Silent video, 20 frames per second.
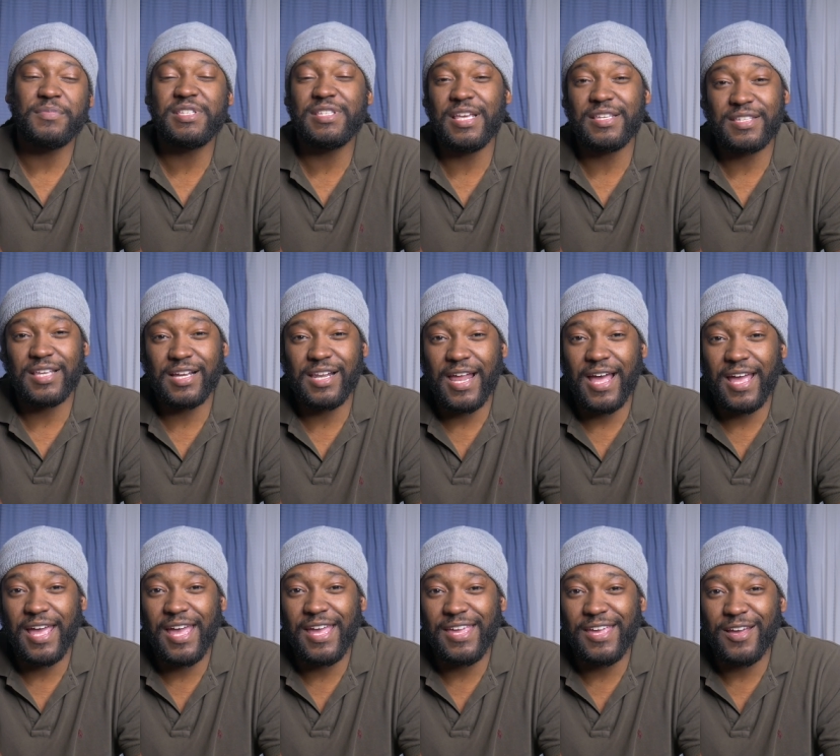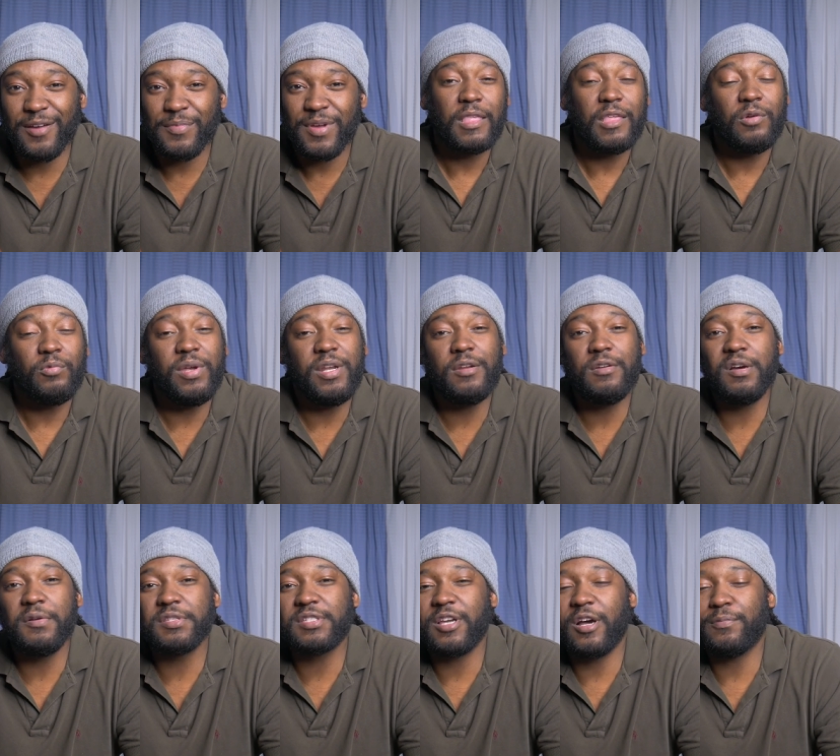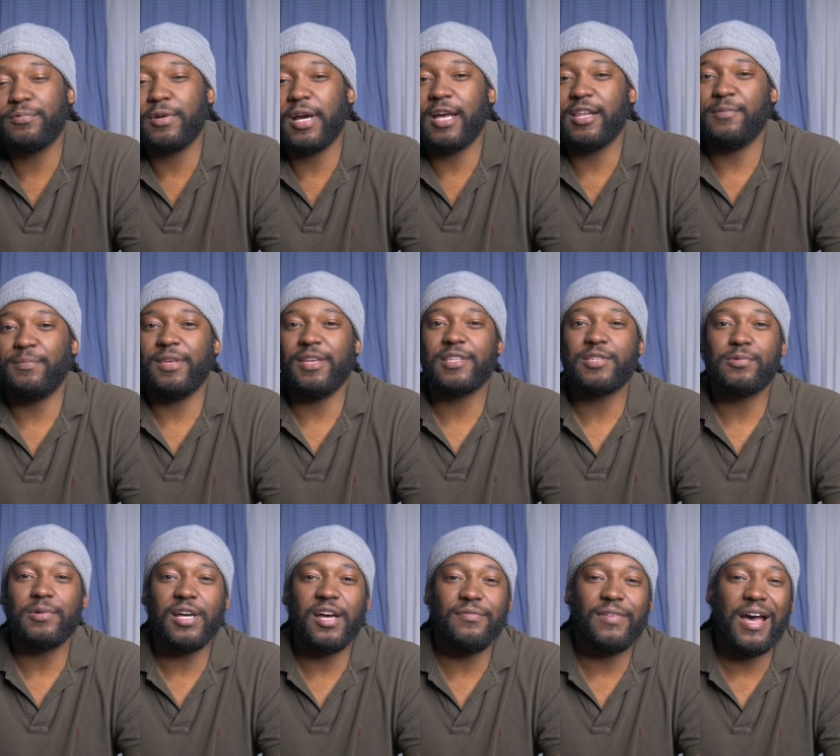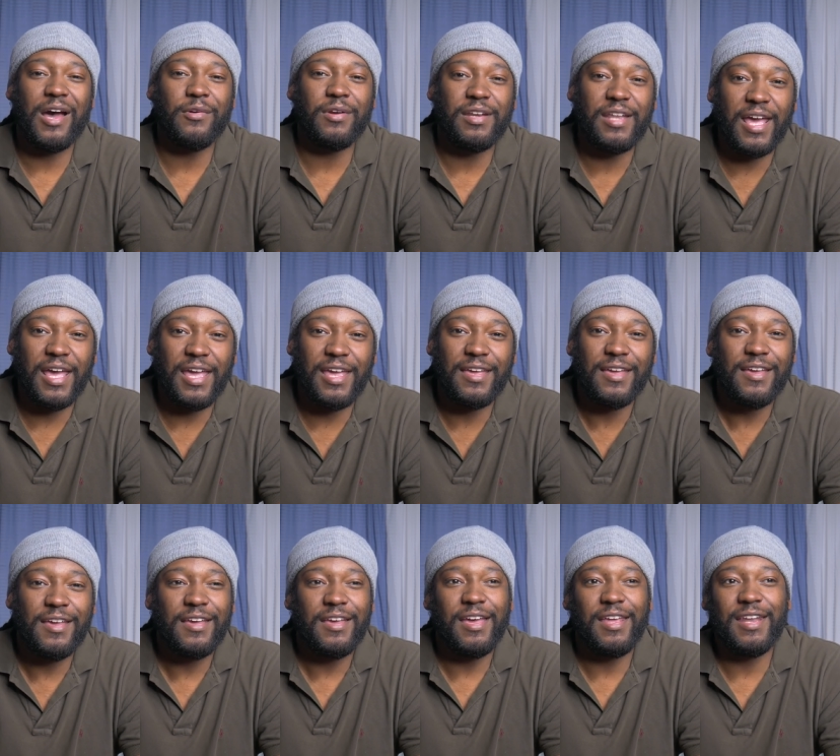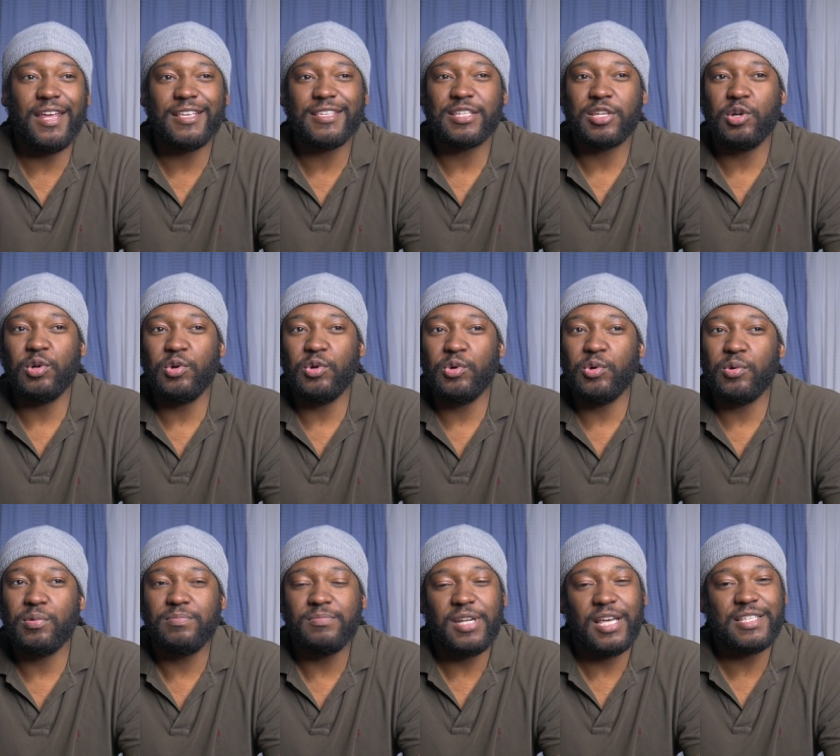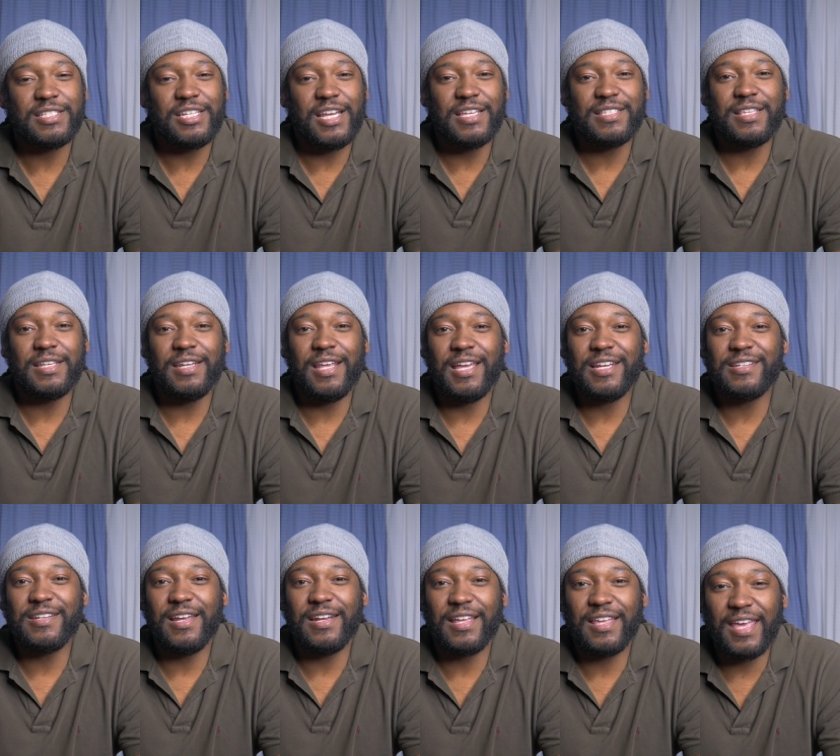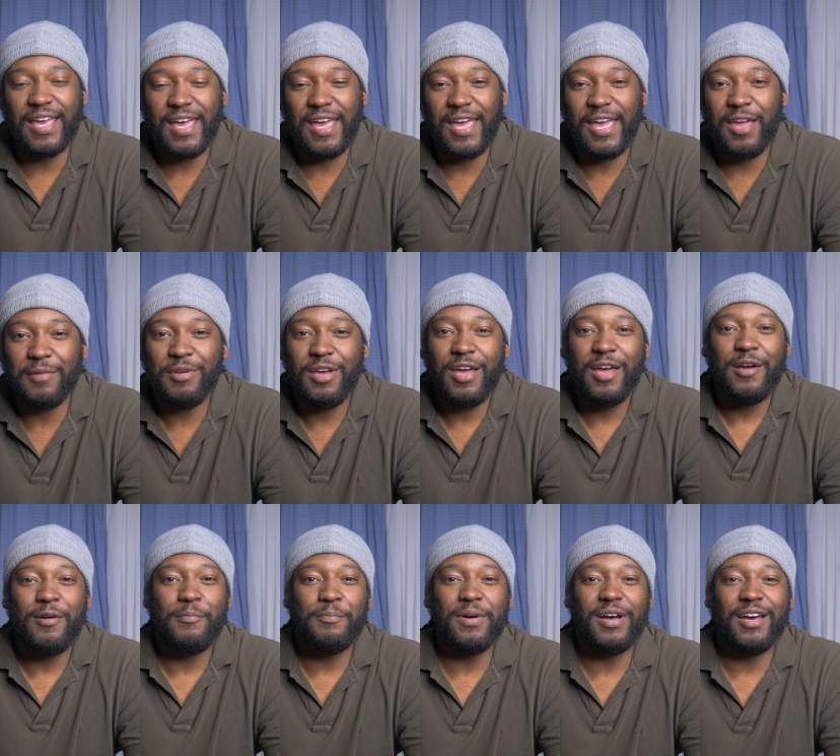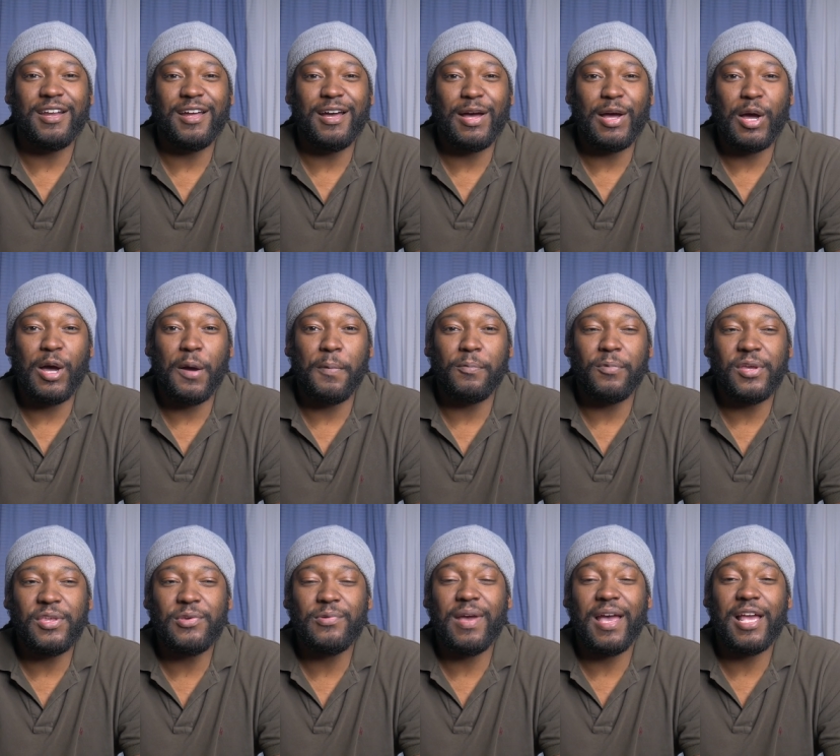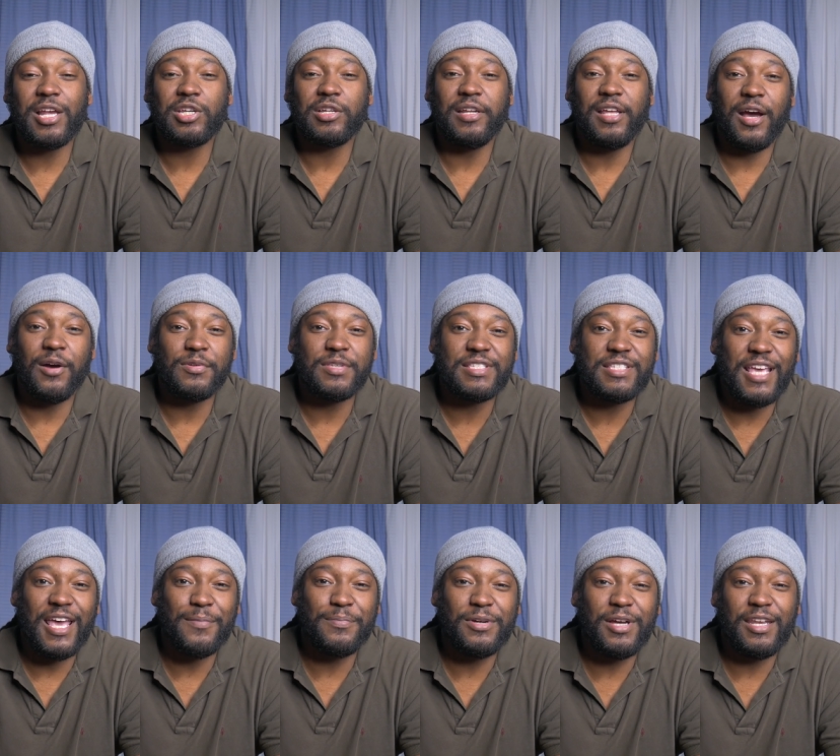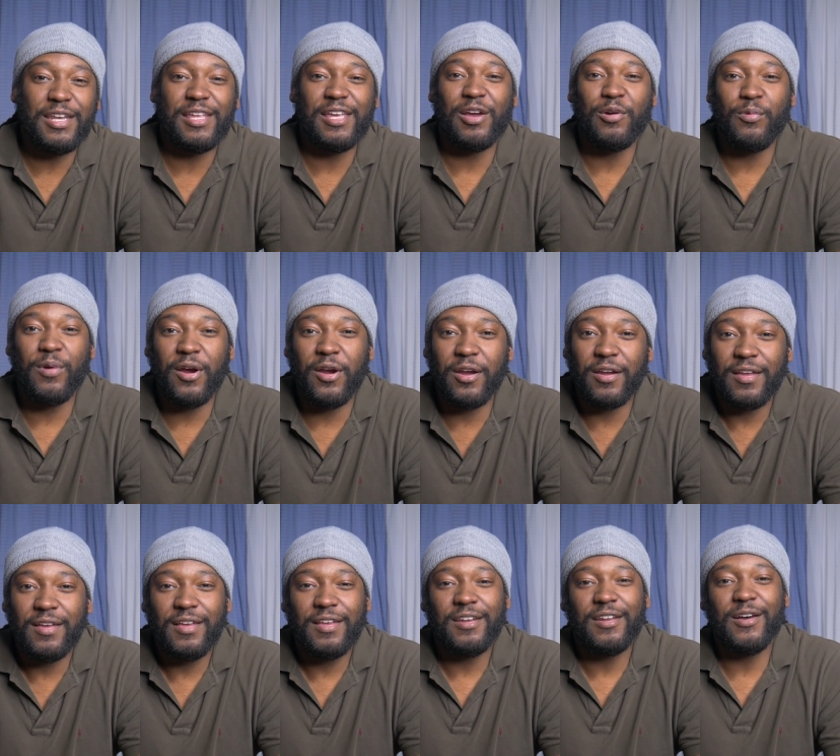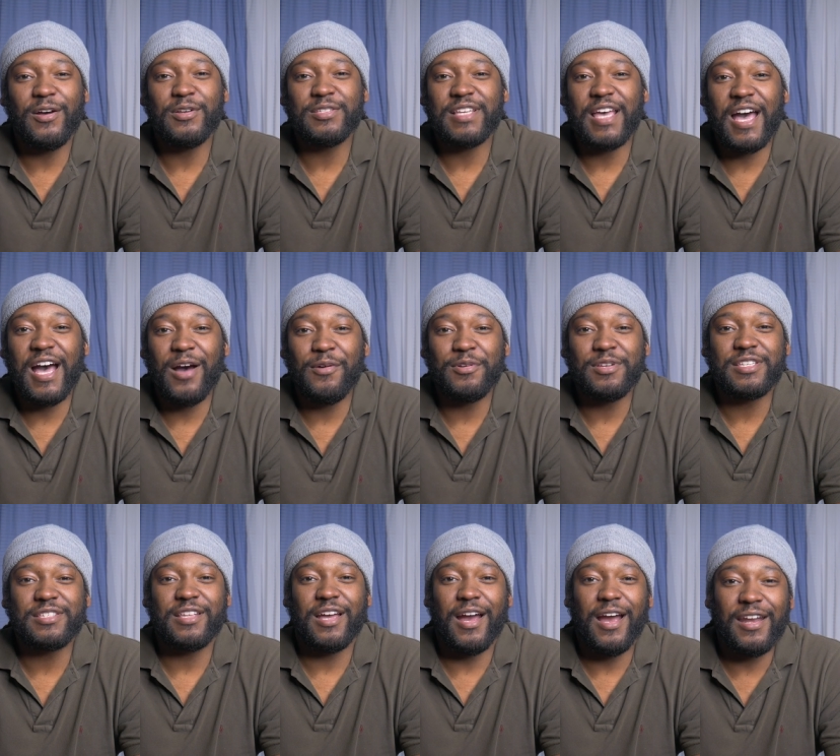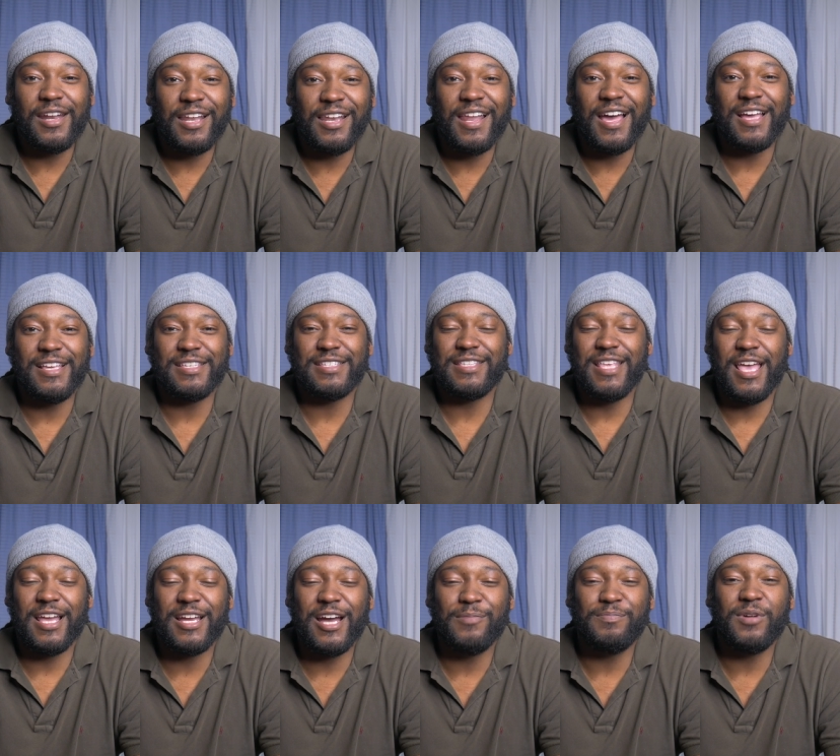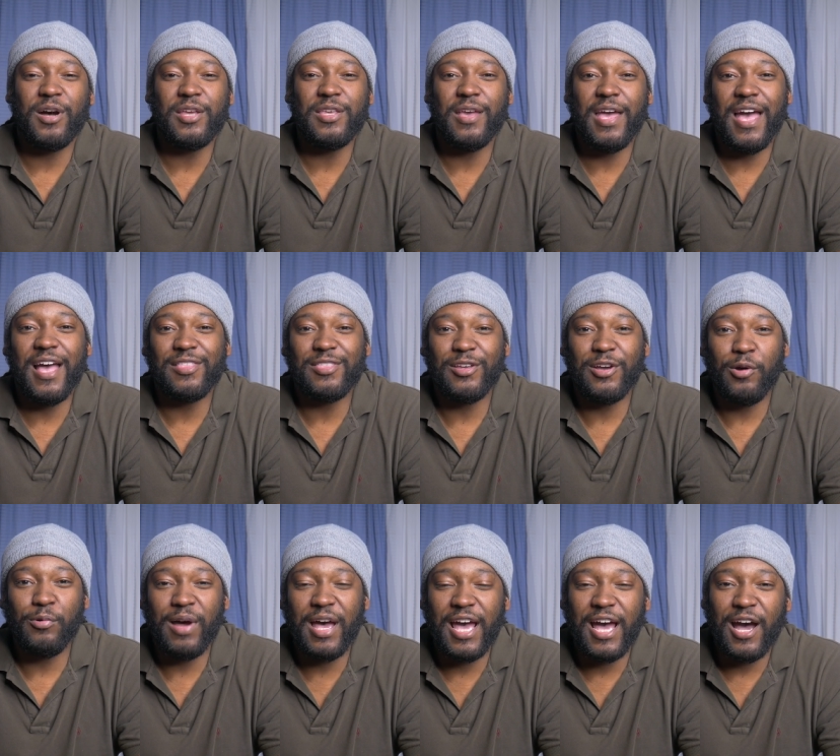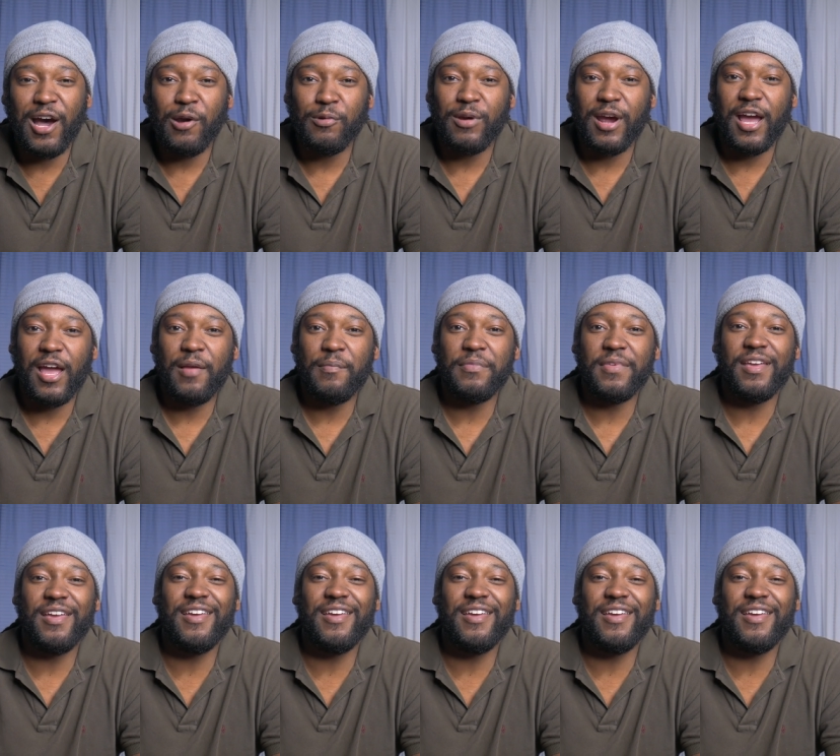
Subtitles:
6 o'clock a.m. We knew it was gonna probably be a 12-hour day, and that's cool, that's just the nature of the game. But when you actually on set putting in work, those hours start to like stack up on you after a while, right?